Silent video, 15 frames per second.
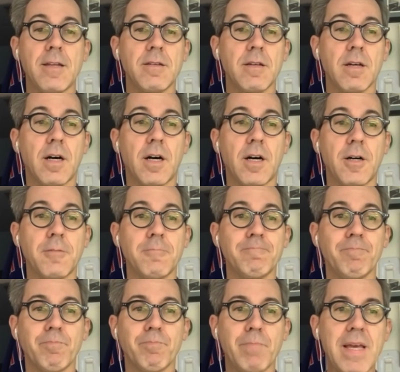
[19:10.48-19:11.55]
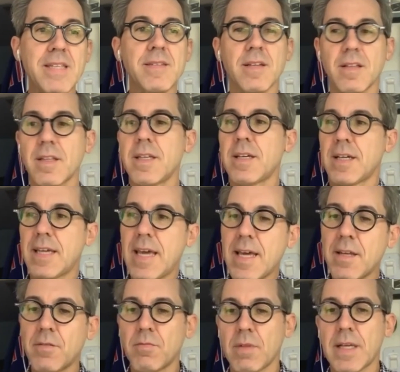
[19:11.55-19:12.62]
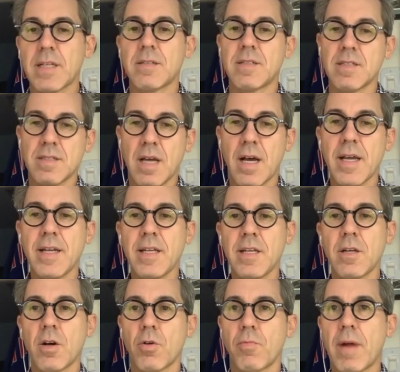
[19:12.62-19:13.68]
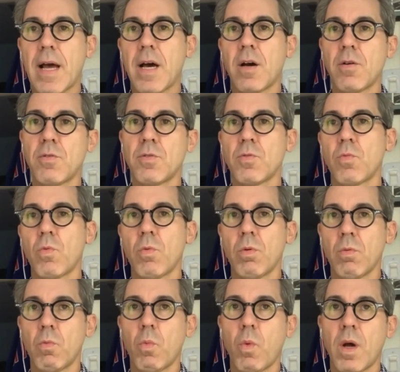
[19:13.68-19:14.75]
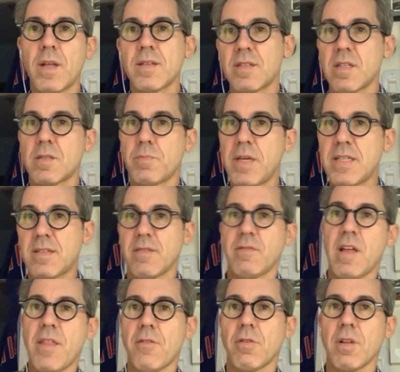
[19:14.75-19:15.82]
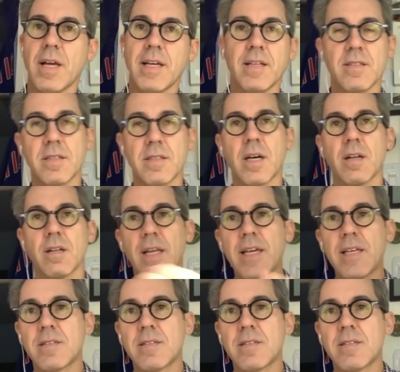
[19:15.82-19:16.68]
and basically, again, like designing around what is this piece of leather like. It's